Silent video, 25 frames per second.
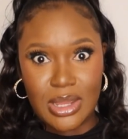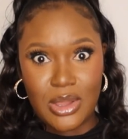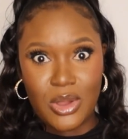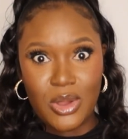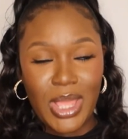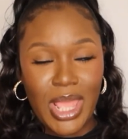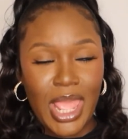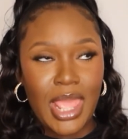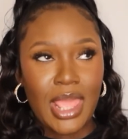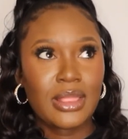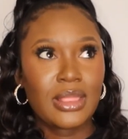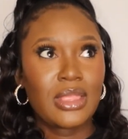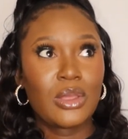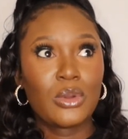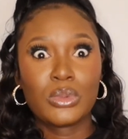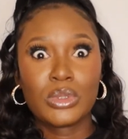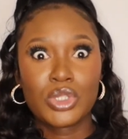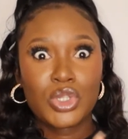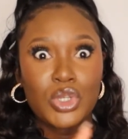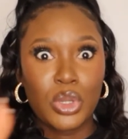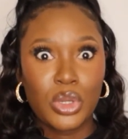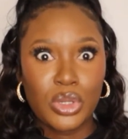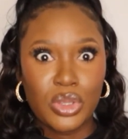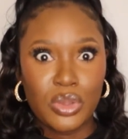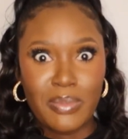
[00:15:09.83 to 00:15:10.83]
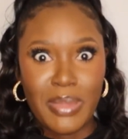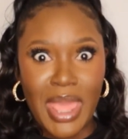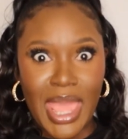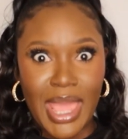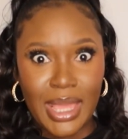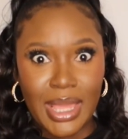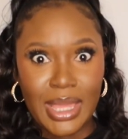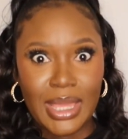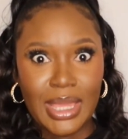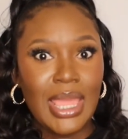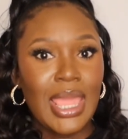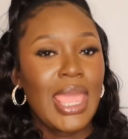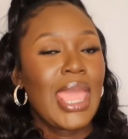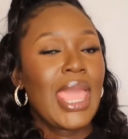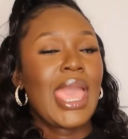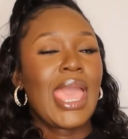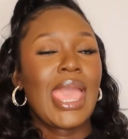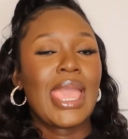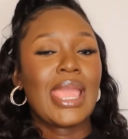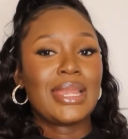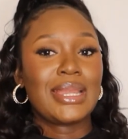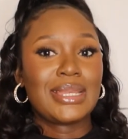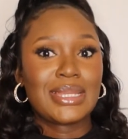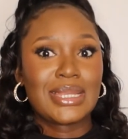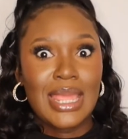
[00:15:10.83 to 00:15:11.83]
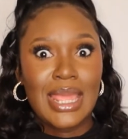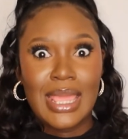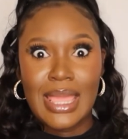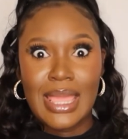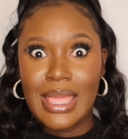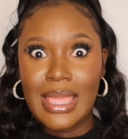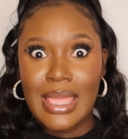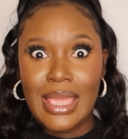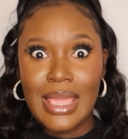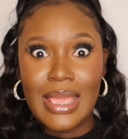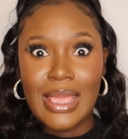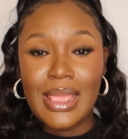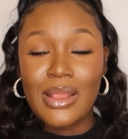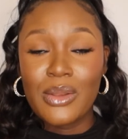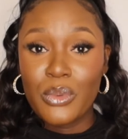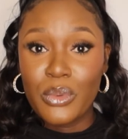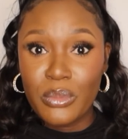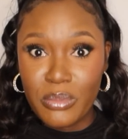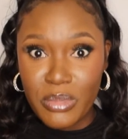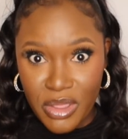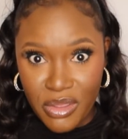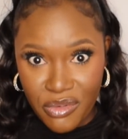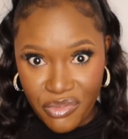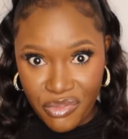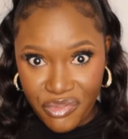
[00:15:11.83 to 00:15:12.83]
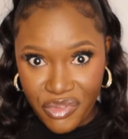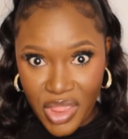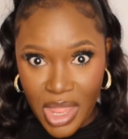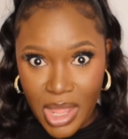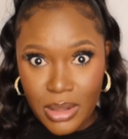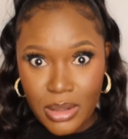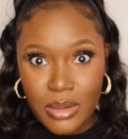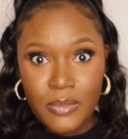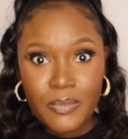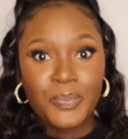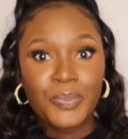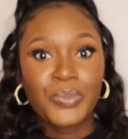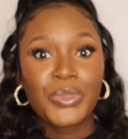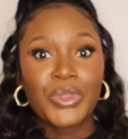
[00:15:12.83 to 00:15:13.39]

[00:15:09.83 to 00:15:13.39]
Okay, they will turn you back and it will be a fail.